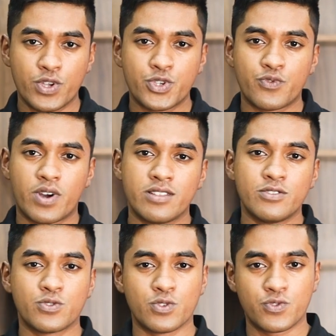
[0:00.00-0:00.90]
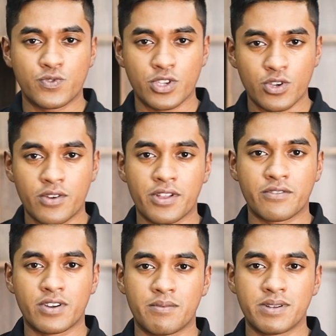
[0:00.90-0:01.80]
which one suits for your
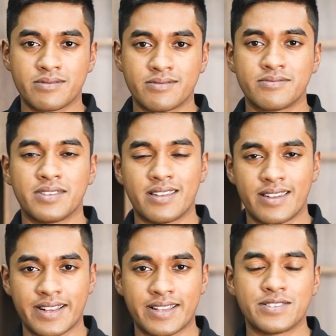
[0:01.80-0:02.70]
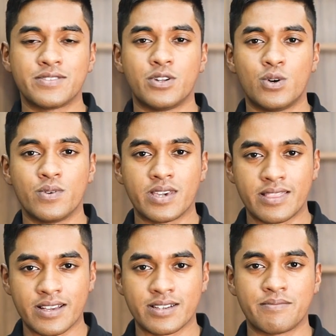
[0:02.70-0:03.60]
requirement? Let us know in the